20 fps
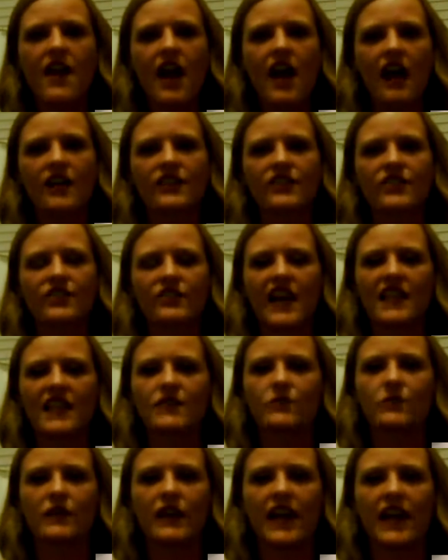And so
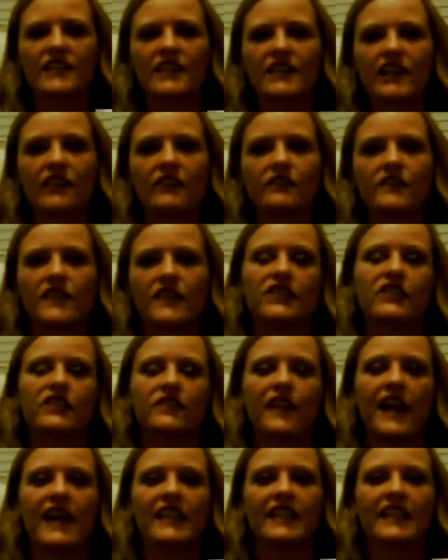that's when I delved into
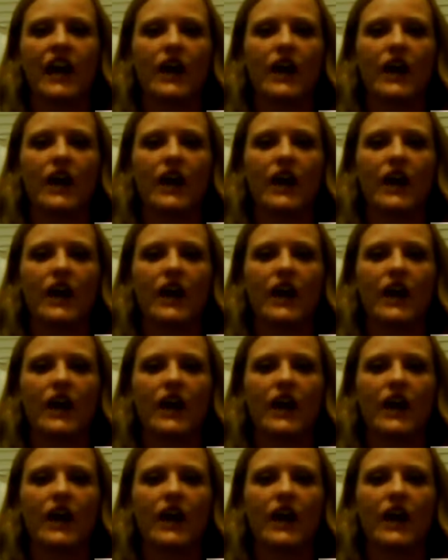finding